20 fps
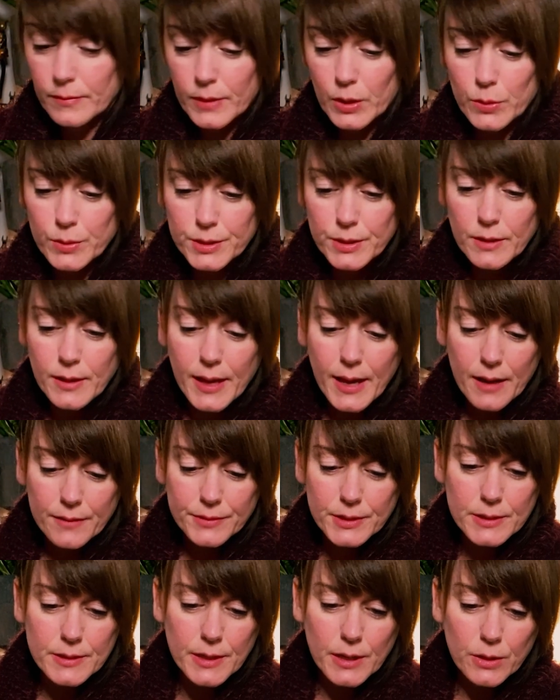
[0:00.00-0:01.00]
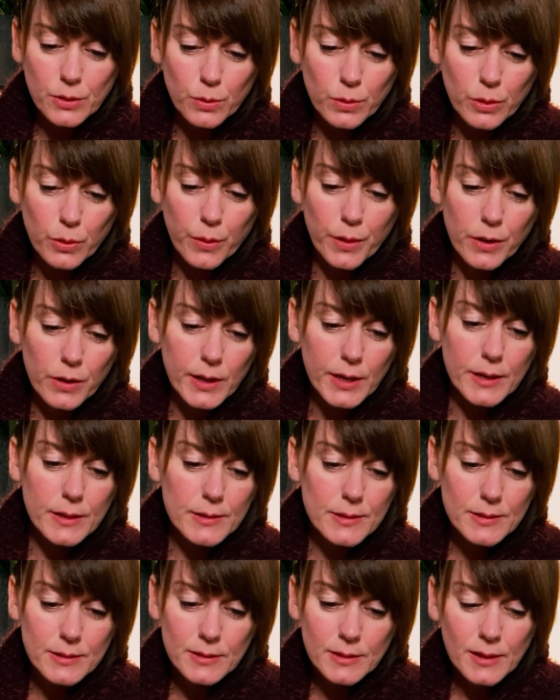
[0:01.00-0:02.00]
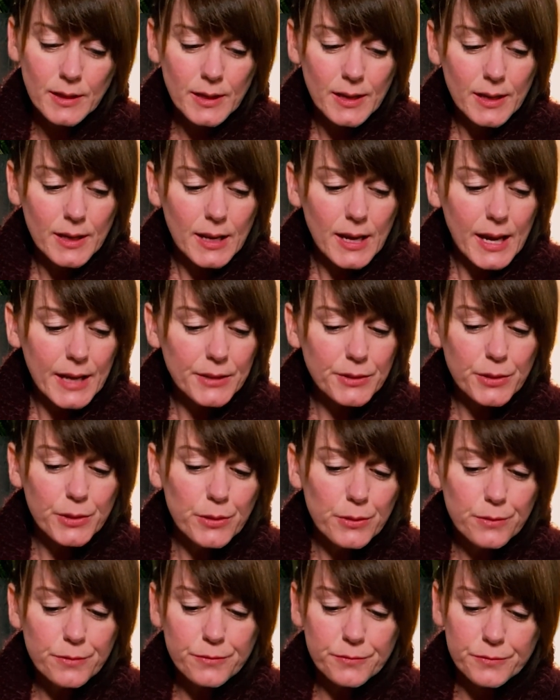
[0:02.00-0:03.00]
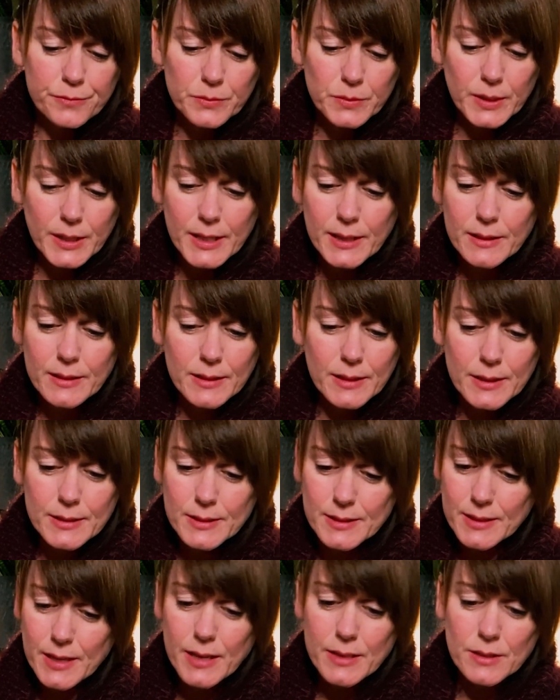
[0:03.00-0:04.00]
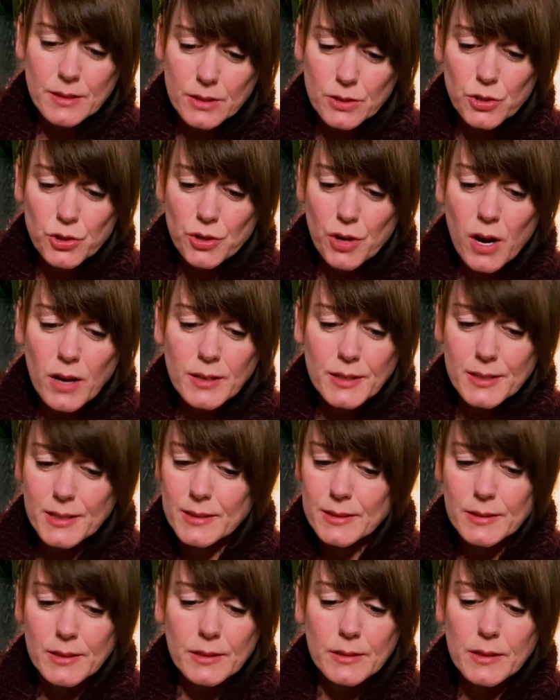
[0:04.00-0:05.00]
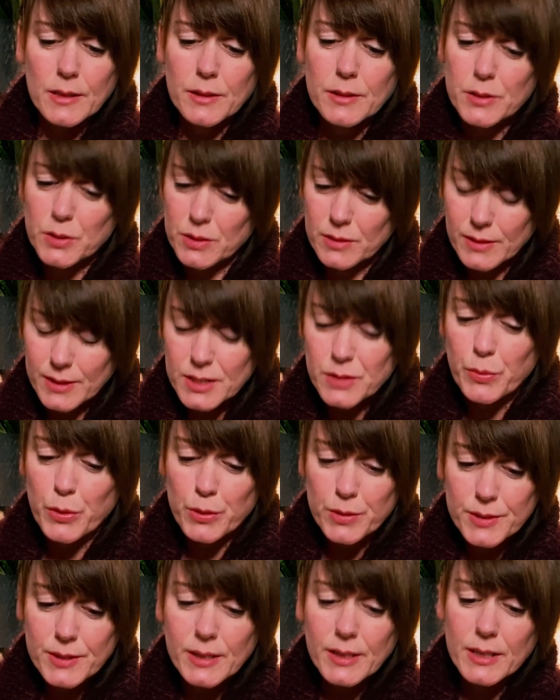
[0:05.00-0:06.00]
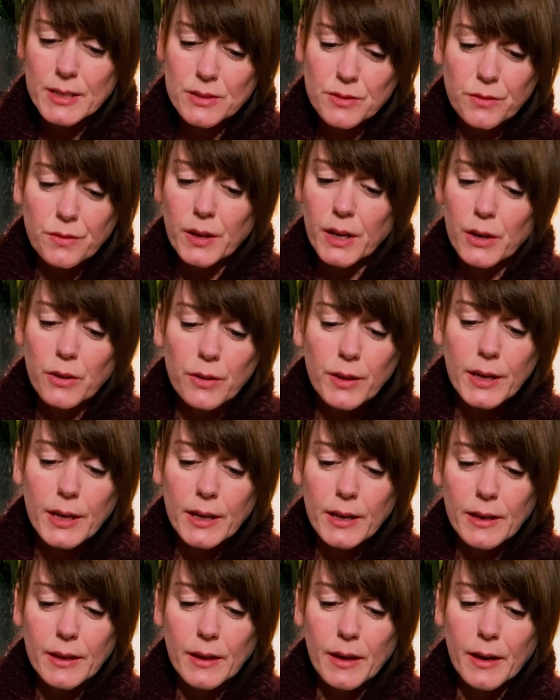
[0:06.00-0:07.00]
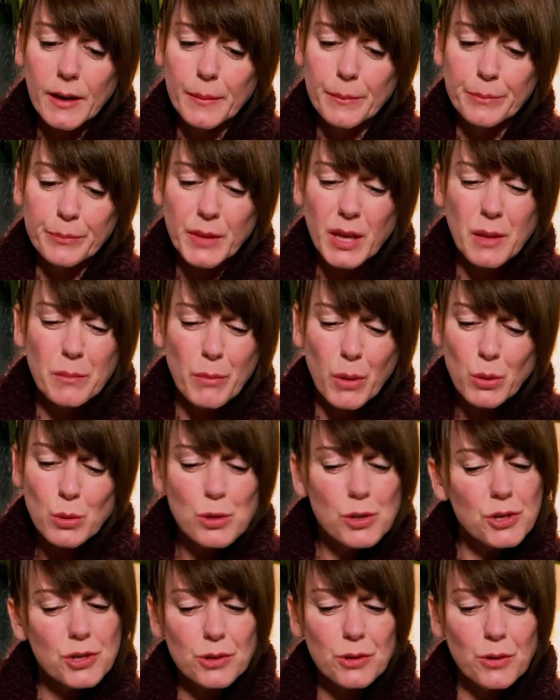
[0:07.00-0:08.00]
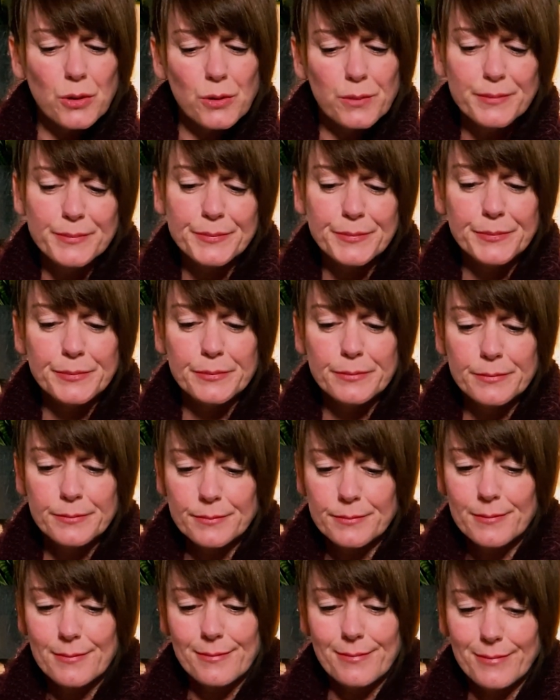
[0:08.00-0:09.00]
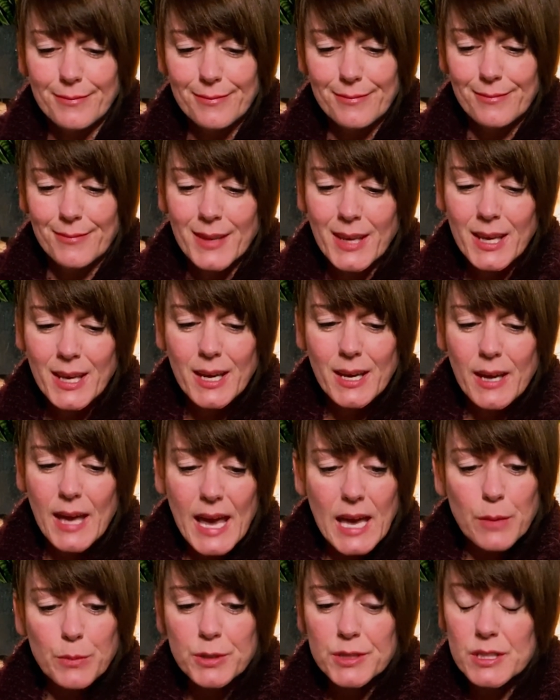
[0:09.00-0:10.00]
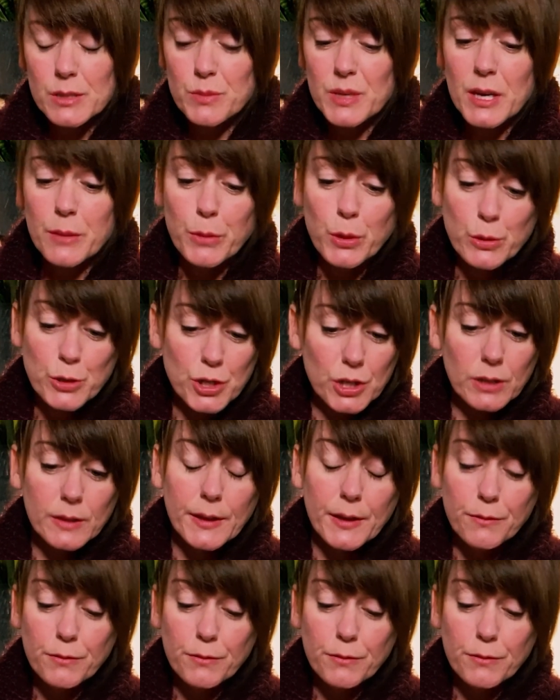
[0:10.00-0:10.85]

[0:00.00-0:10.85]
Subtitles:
What do they have to say to Aquarius? I do get the sense, a strong sense, that this person is very emotional, able to be emotionally